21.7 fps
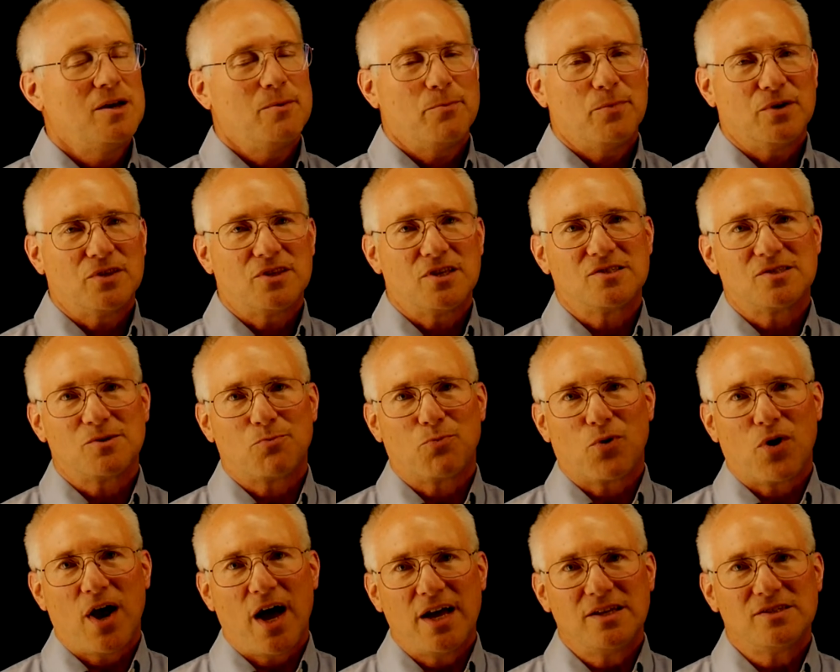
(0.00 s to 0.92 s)
but the
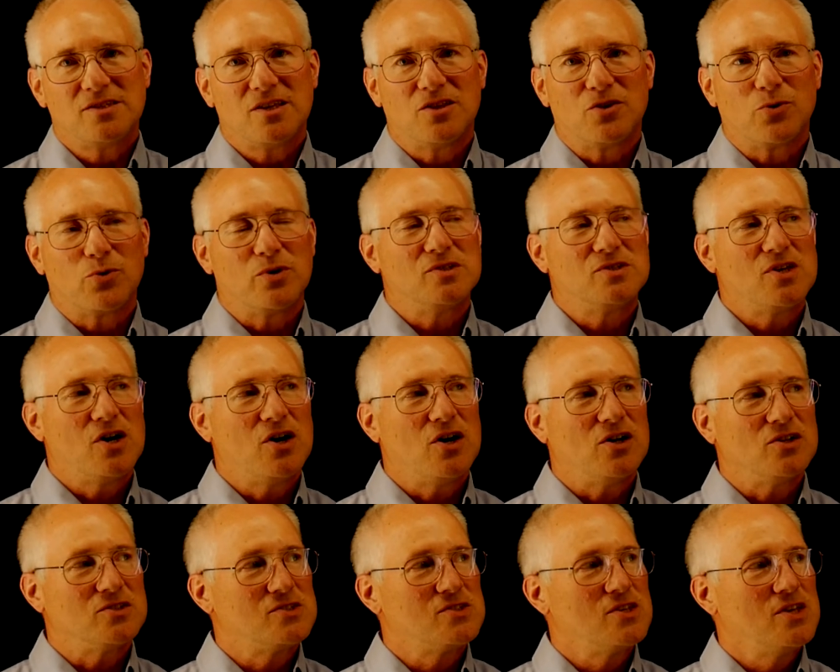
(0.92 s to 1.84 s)
surprise in the
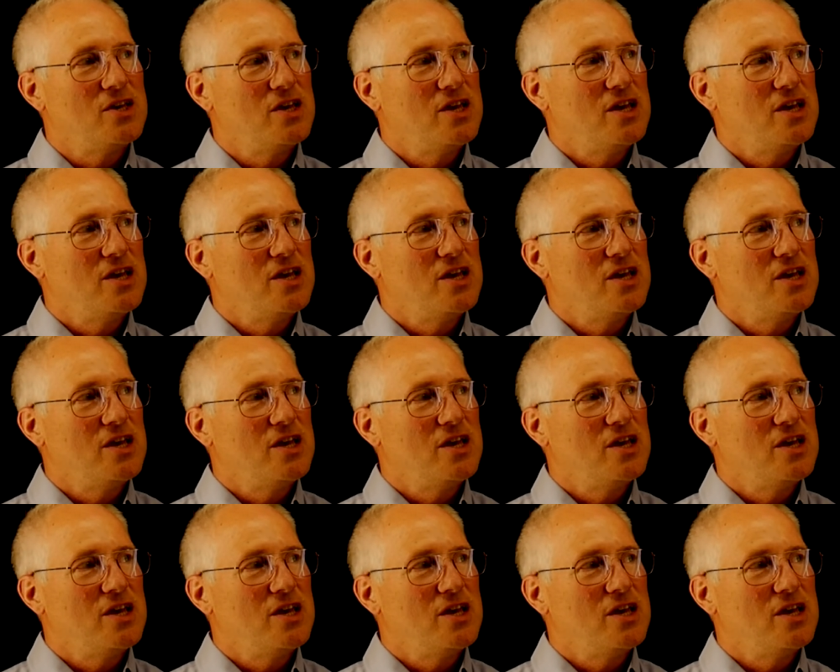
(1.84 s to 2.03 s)
results